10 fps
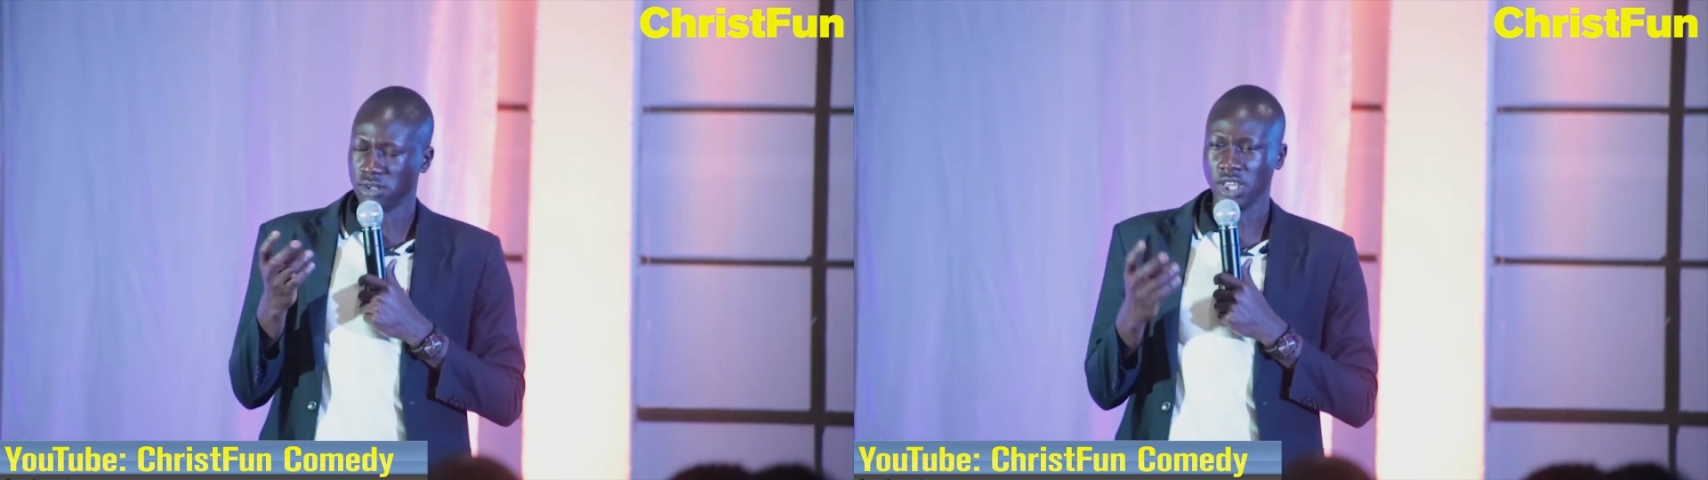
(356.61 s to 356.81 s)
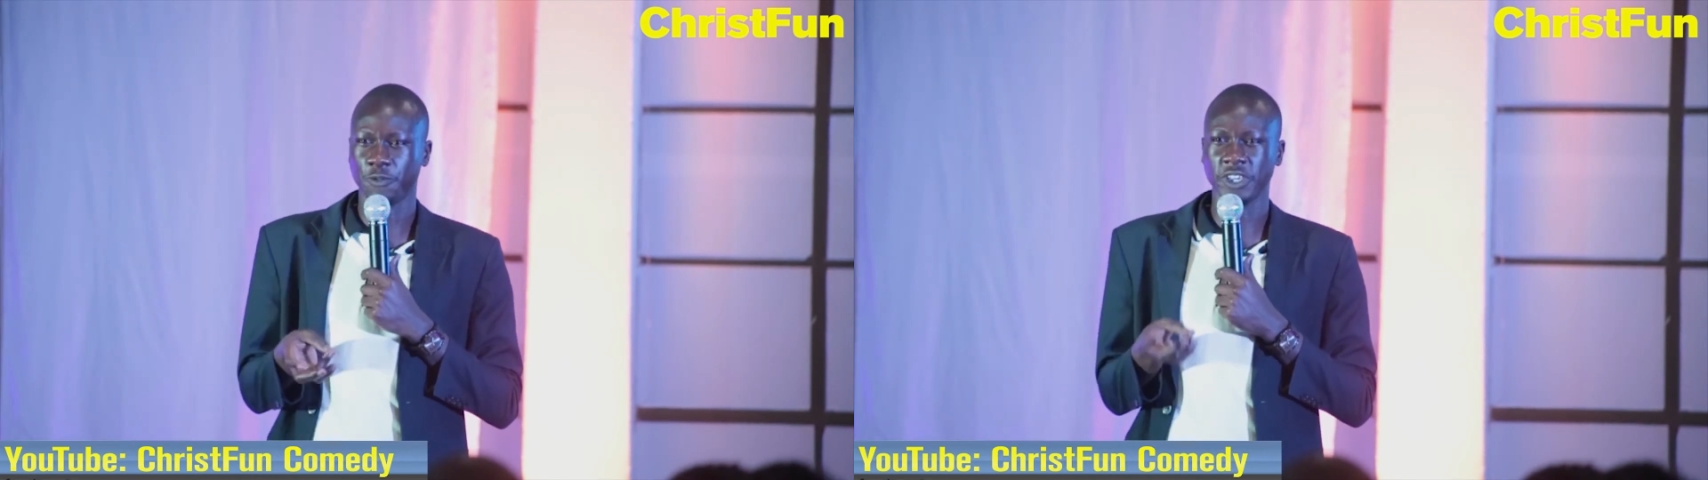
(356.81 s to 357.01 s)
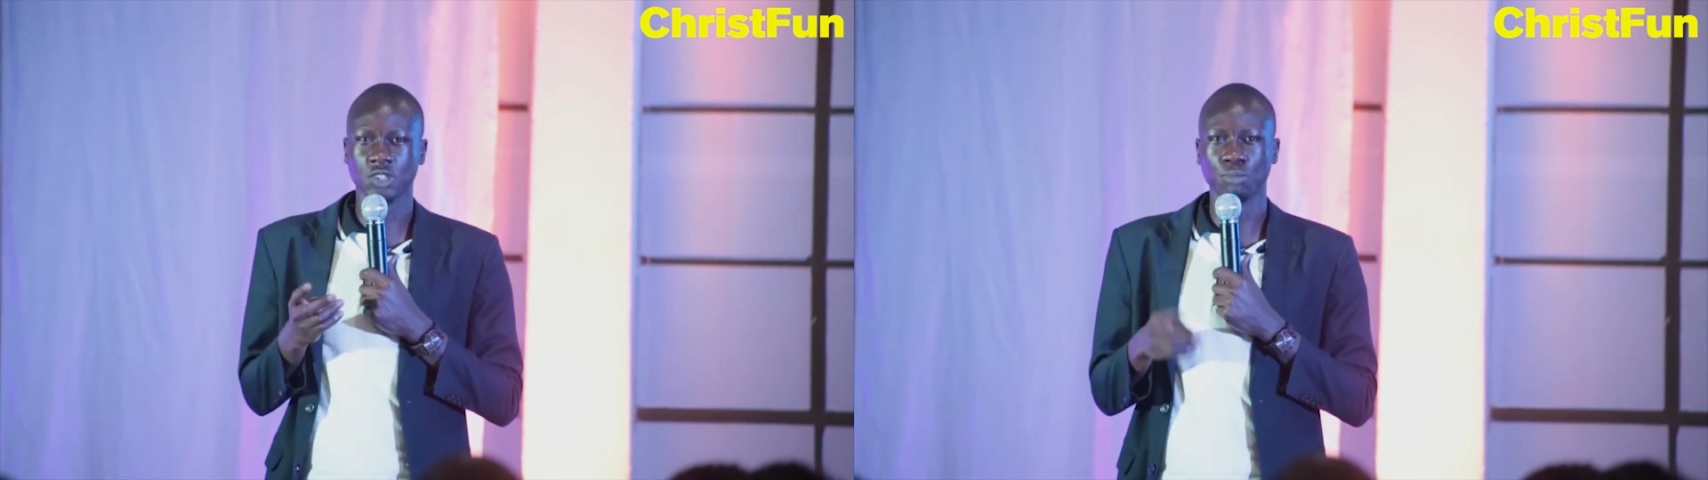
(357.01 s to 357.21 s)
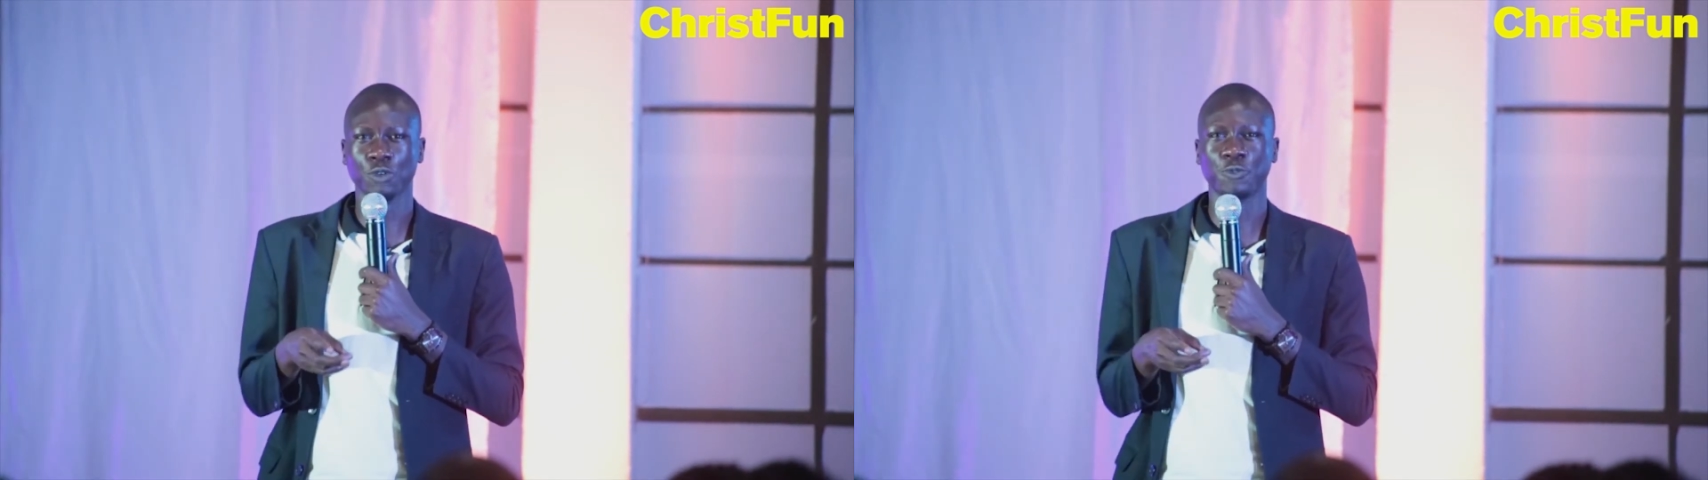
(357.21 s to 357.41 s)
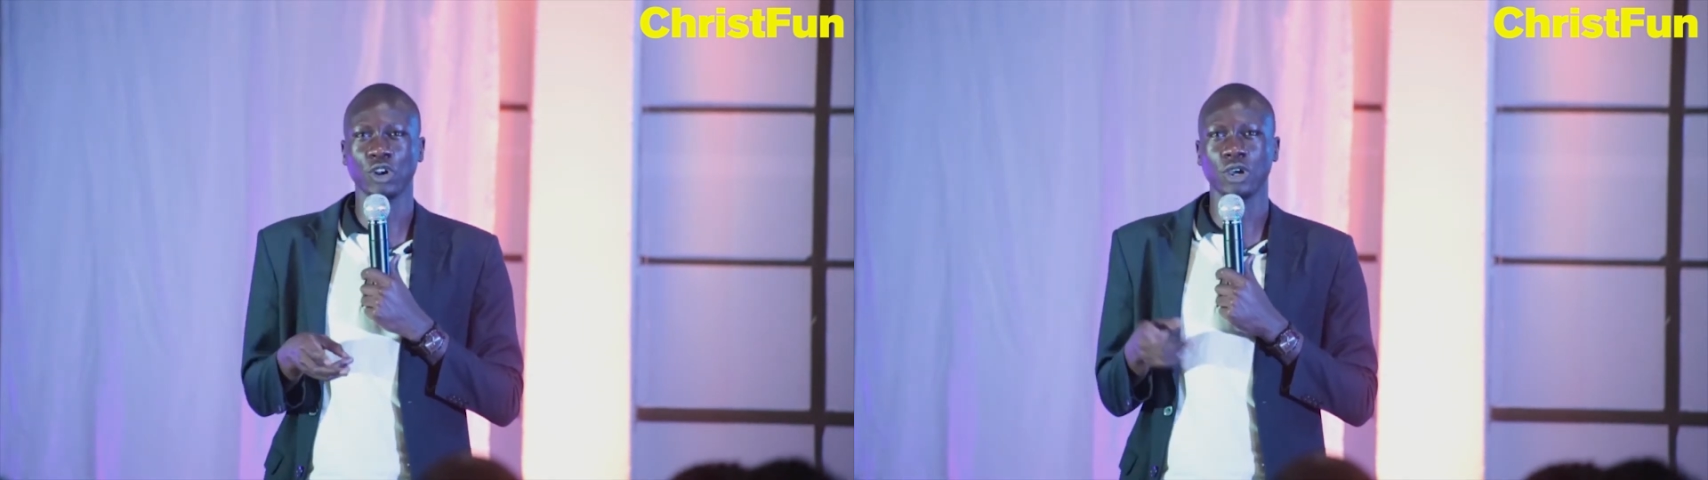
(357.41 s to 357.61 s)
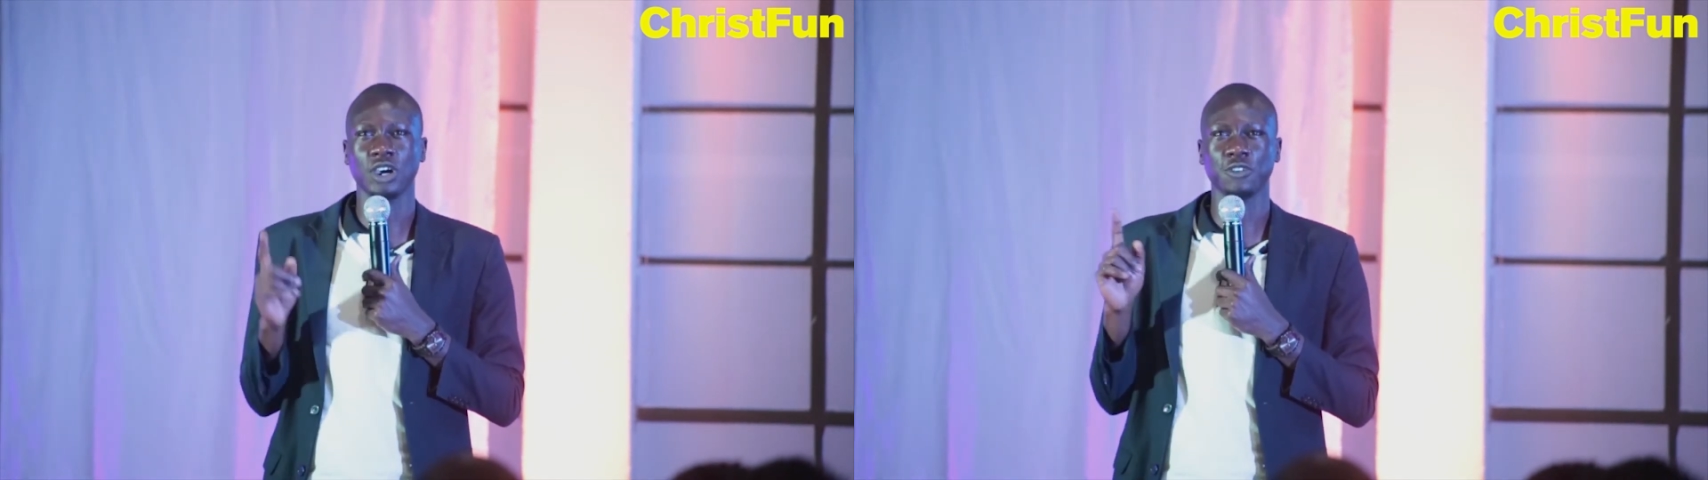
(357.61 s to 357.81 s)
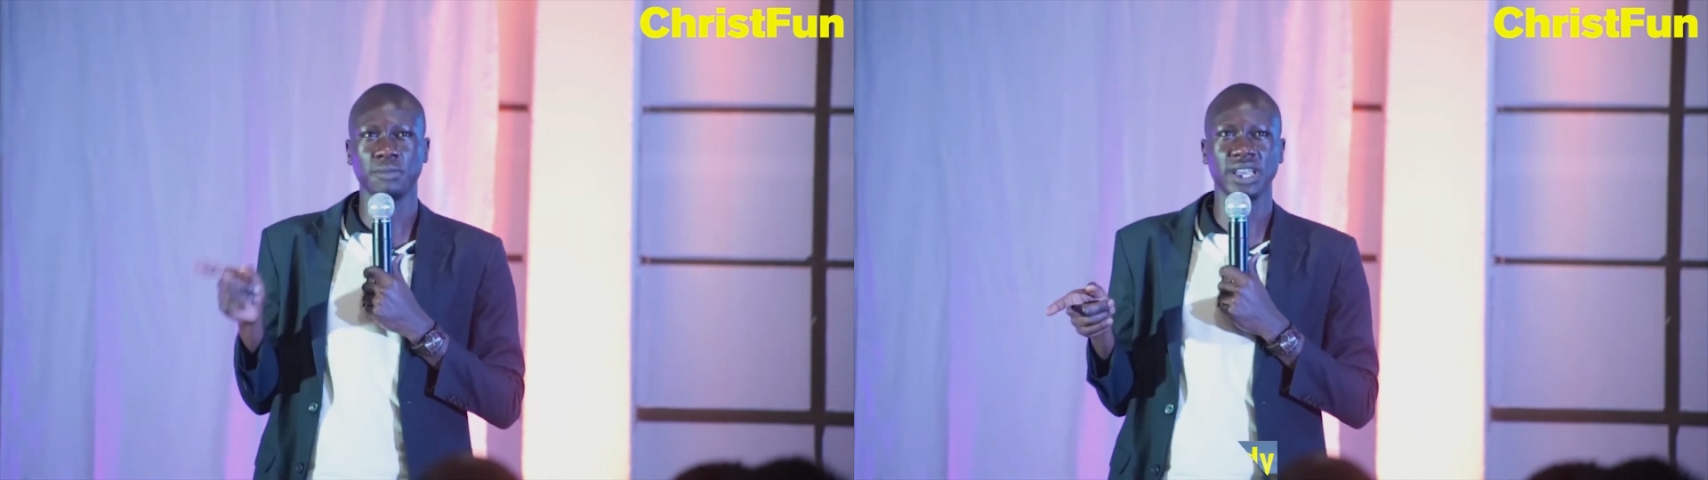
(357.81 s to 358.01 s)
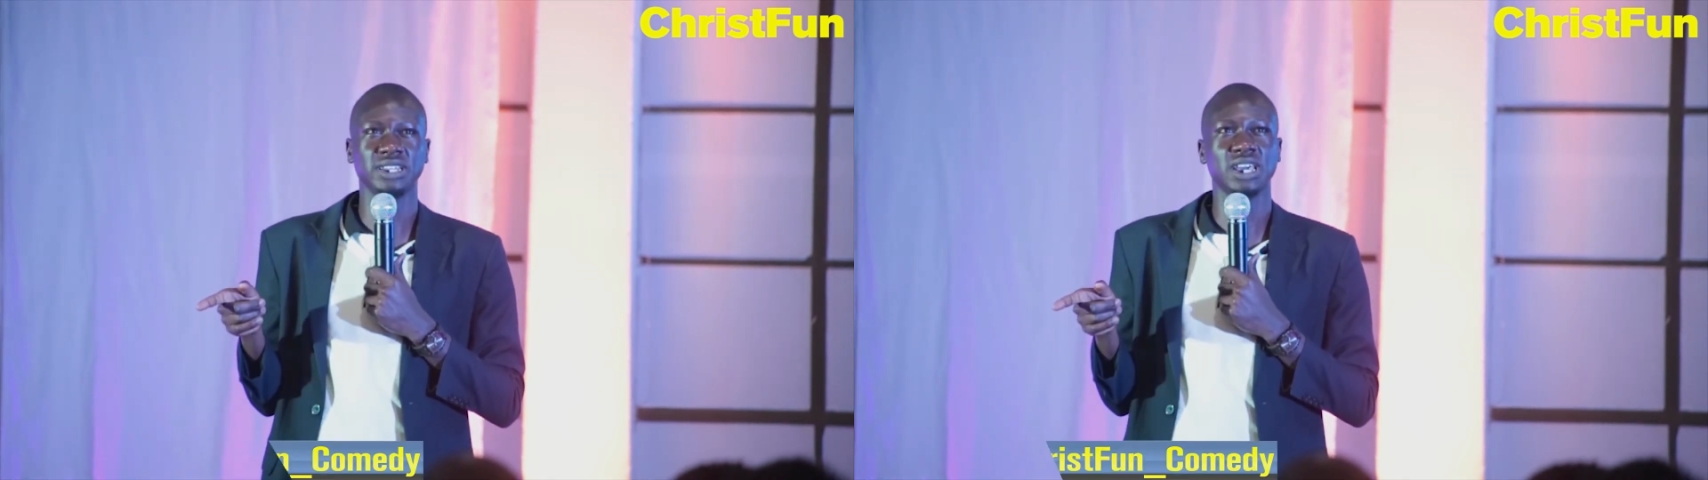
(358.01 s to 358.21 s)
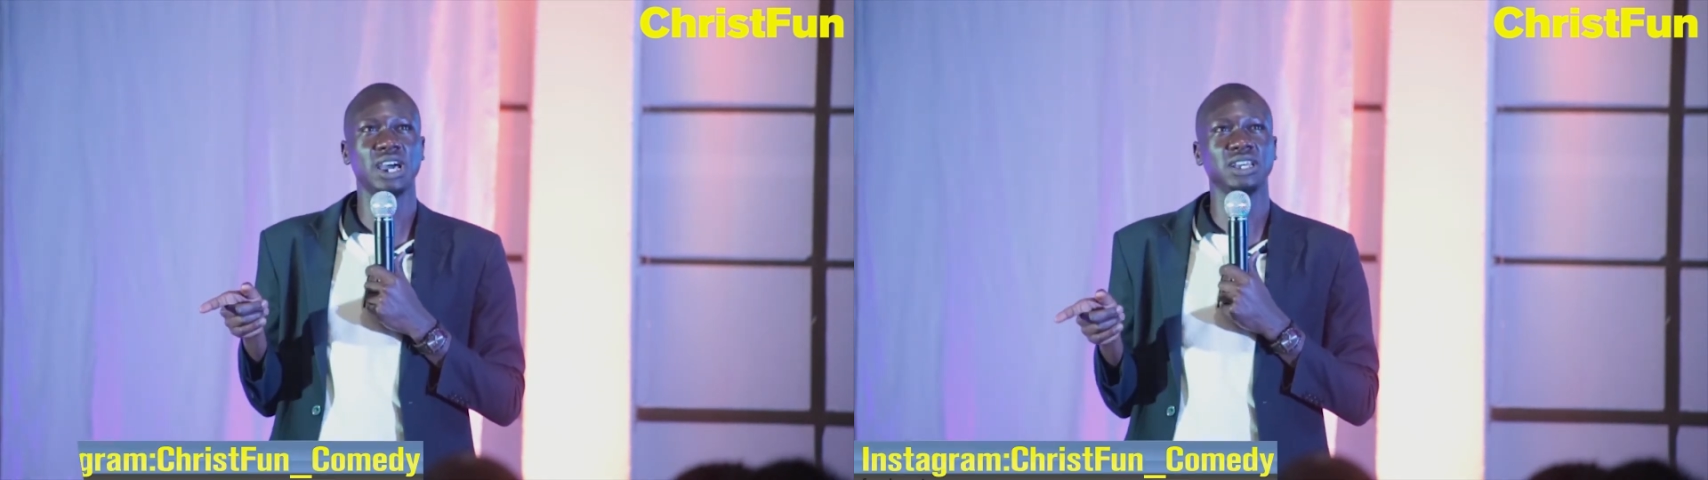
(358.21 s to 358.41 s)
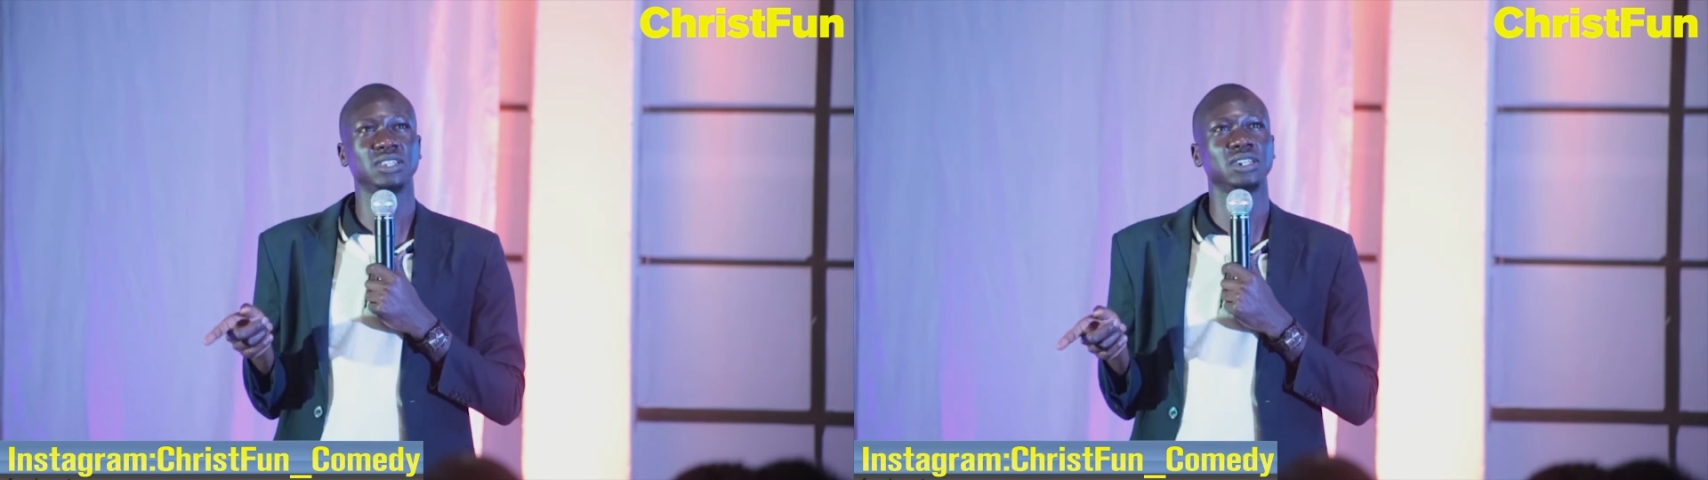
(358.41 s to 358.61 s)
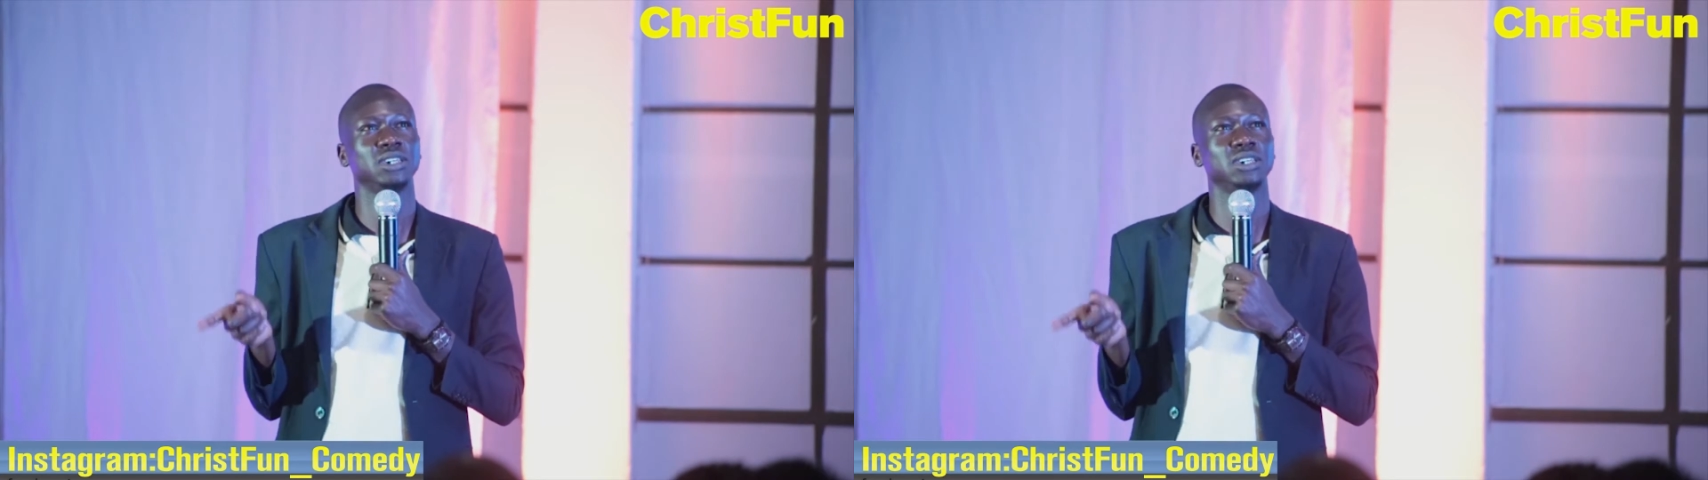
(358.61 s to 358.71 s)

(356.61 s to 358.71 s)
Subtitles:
the Facebook follower of my dad.